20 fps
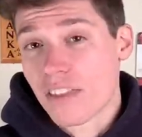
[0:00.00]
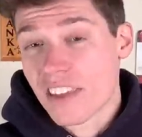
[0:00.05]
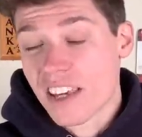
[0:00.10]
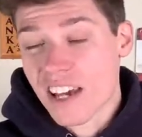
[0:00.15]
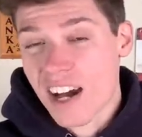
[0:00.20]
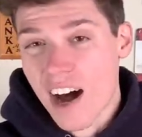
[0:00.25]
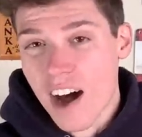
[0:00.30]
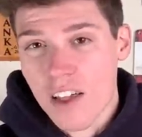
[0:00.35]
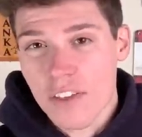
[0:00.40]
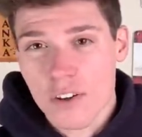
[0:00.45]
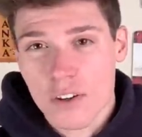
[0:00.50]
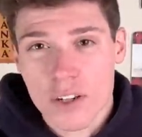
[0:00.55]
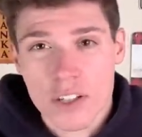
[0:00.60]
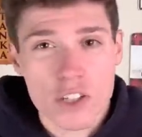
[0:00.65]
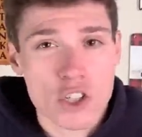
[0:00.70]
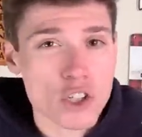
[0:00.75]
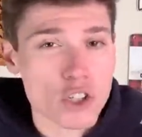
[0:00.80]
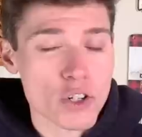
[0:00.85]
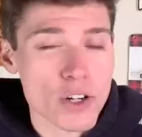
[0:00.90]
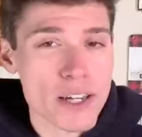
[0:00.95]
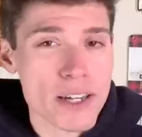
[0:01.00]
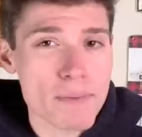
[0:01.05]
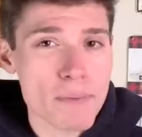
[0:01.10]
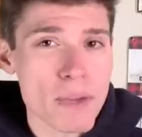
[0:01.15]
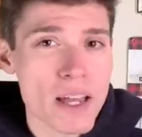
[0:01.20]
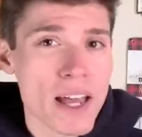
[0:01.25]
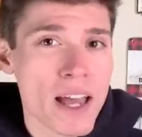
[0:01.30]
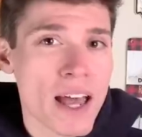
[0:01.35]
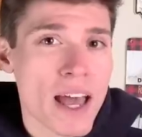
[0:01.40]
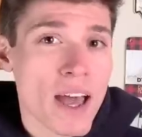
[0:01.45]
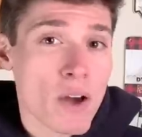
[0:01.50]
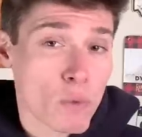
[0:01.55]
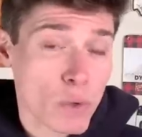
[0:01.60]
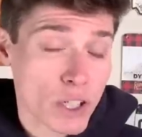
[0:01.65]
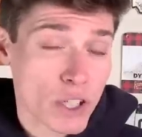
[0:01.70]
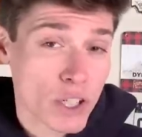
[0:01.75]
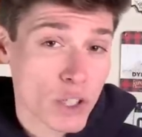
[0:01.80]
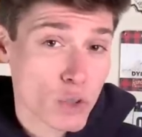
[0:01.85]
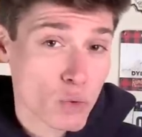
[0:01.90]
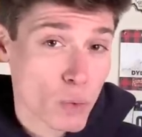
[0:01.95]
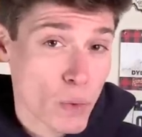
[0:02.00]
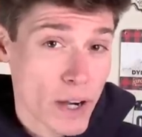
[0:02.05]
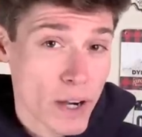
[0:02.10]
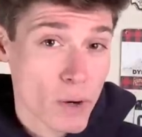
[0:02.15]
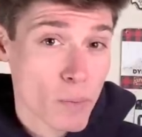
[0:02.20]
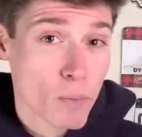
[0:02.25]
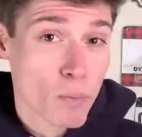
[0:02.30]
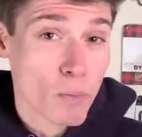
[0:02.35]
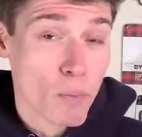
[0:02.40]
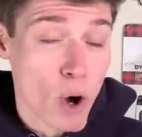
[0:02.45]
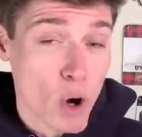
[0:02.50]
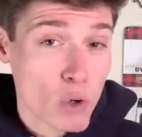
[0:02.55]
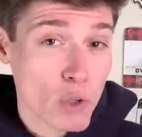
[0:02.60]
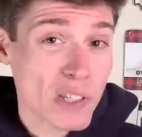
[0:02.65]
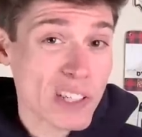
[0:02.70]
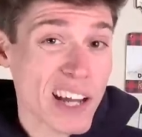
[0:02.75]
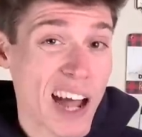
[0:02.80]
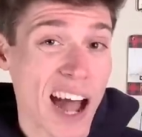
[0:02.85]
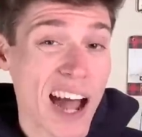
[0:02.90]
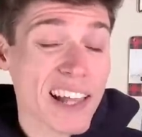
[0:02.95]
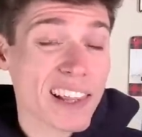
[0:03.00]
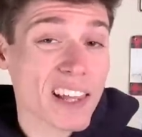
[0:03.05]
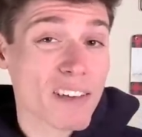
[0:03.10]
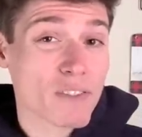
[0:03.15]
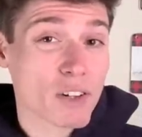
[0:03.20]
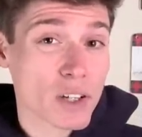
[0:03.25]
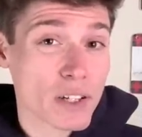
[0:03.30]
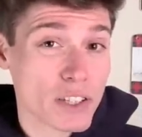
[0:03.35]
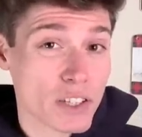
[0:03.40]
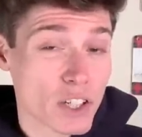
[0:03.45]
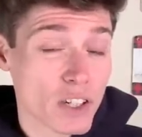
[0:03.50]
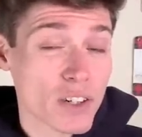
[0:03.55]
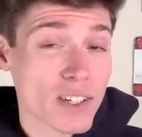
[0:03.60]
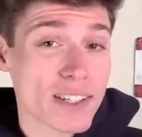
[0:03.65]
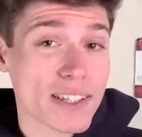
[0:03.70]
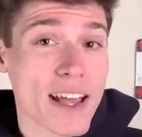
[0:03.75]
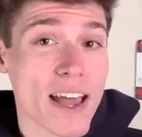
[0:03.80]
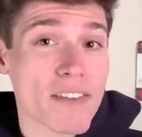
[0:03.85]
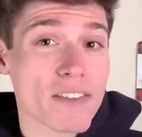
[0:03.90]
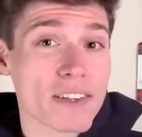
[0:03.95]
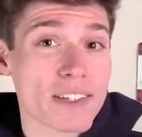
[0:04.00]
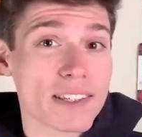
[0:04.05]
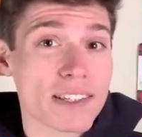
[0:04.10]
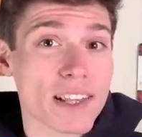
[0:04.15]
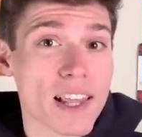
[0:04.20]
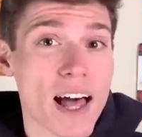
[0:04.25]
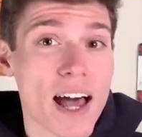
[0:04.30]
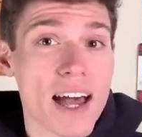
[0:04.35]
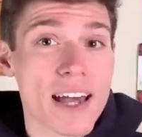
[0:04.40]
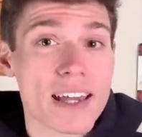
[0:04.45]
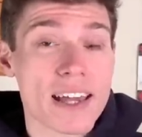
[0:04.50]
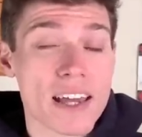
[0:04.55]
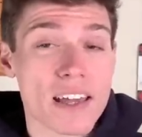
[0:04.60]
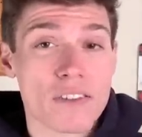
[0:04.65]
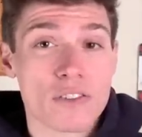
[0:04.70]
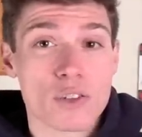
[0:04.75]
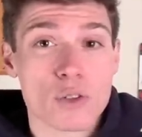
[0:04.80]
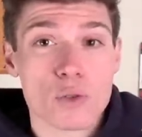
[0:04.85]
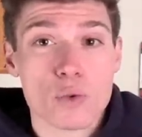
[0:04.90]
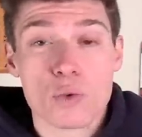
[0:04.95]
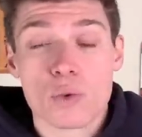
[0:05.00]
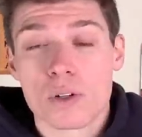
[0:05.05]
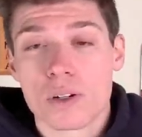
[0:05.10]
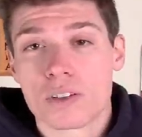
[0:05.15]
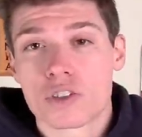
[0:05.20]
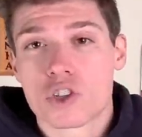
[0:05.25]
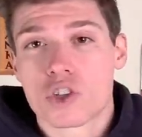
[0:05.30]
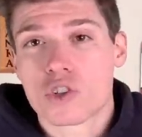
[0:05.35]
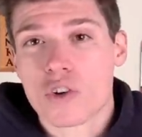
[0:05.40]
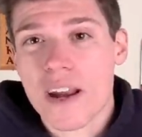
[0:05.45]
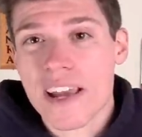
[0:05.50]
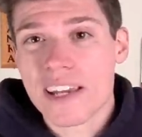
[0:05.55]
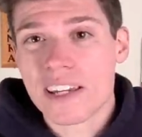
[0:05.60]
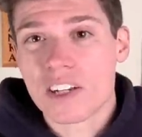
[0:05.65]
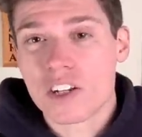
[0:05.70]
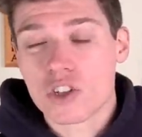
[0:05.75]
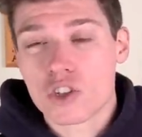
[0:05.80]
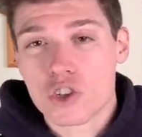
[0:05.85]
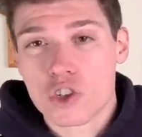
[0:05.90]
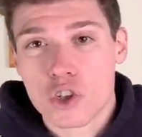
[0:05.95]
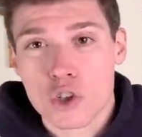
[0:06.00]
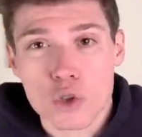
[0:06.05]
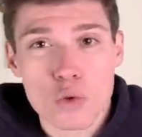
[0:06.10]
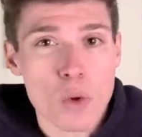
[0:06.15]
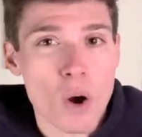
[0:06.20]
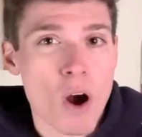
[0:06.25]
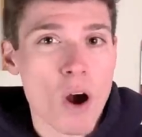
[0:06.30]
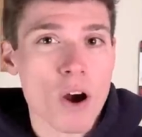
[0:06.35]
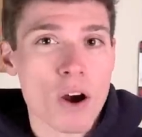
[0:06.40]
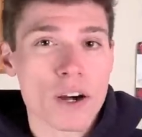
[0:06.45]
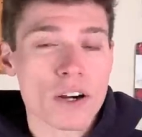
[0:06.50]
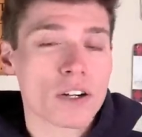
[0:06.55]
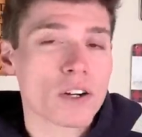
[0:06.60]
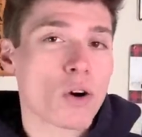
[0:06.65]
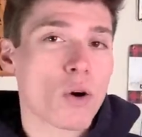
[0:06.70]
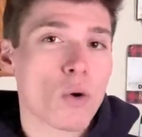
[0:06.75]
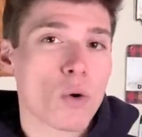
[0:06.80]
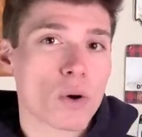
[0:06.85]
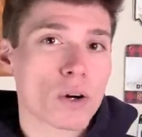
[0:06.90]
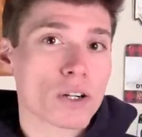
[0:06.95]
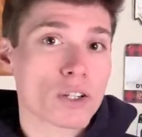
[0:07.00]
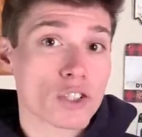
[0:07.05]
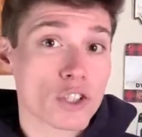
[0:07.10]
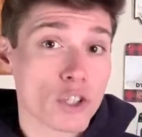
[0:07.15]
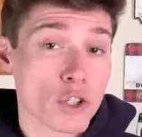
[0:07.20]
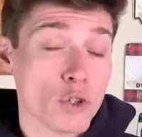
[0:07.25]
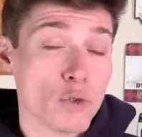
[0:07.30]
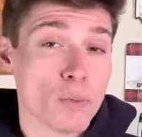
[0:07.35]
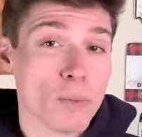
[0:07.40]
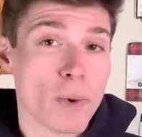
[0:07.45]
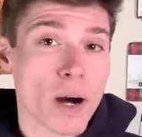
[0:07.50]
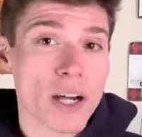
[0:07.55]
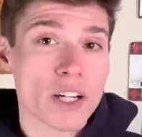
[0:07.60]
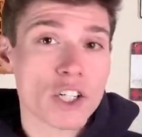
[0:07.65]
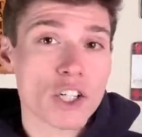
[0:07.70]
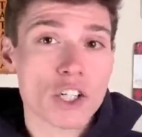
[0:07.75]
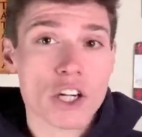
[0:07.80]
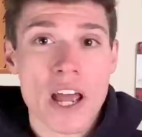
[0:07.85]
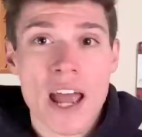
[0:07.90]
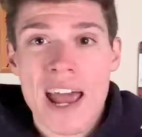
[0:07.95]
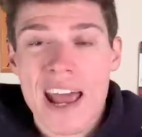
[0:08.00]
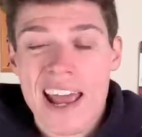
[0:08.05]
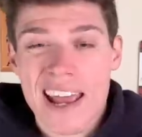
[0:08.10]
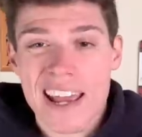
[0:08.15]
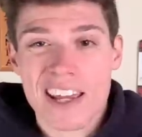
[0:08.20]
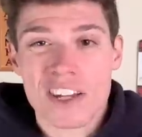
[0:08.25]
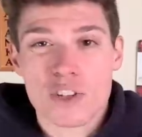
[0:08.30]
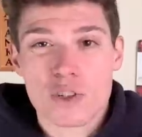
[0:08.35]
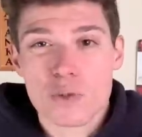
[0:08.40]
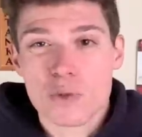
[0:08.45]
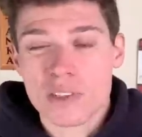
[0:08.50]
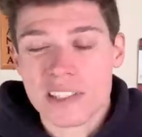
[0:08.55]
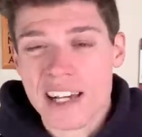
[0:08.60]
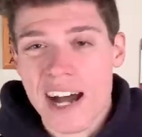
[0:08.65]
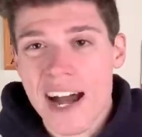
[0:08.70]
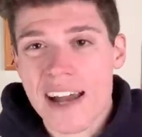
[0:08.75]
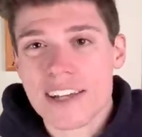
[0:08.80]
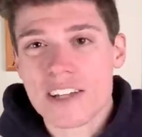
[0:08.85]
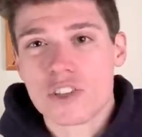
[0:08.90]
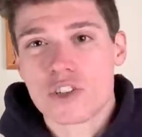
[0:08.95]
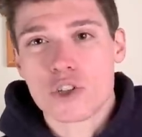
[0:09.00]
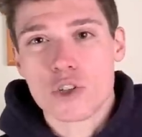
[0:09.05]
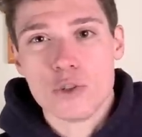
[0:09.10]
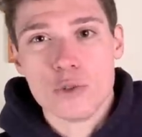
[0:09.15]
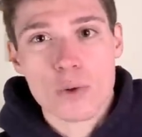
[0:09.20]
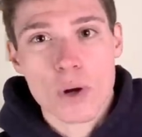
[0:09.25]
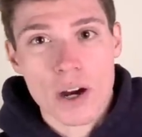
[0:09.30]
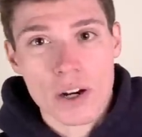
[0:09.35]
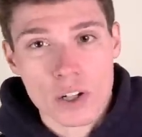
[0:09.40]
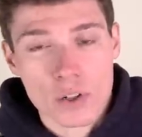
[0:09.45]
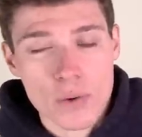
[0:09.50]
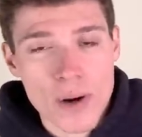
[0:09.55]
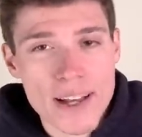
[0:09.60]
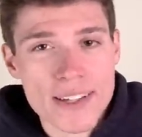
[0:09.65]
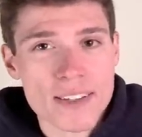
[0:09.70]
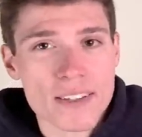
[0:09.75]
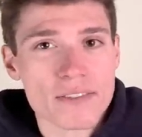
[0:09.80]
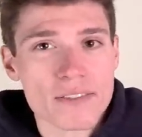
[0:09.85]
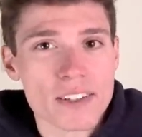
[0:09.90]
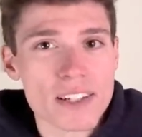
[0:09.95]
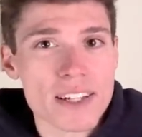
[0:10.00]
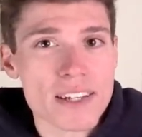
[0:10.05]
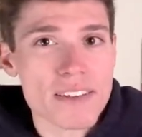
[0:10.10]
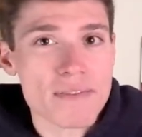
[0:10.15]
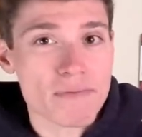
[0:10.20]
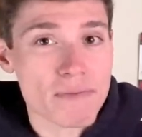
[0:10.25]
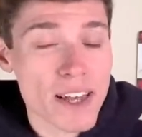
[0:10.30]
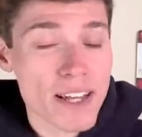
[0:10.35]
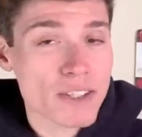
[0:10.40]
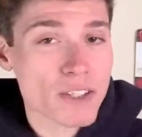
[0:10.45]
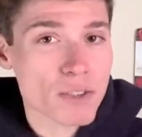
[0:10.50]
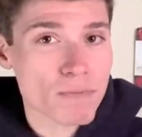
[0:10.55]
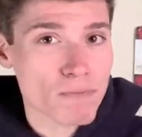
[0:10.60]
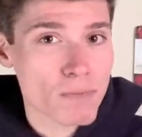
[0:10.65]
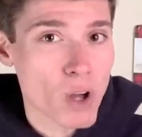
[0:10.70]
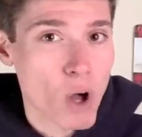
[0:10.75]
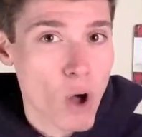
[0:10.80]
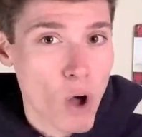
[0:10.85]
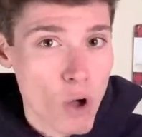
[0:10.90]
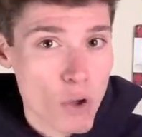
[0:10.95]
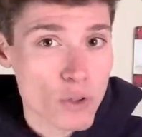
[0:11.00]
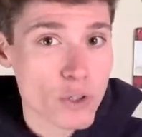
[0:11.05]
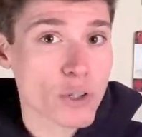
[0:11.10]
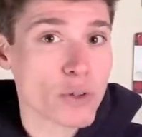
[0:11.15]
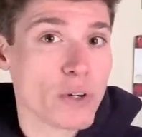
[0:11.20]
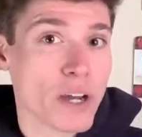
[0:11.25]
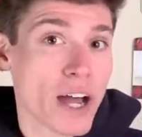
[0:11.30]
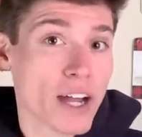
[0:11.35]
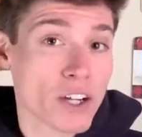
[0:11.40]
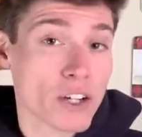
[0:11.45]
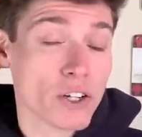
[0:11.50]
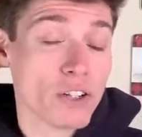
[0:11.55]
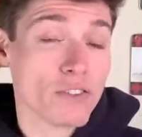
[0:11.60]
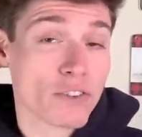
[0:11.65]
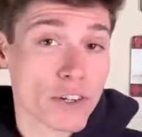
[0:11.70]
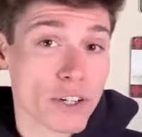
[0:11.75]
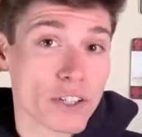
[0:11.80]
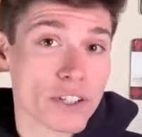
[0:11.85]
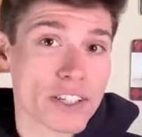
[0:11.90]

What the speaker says: the other extreme, which is where most high-level endurance athletes lie, if you train too hard or too much and you diet too aggressively, that's also not good for your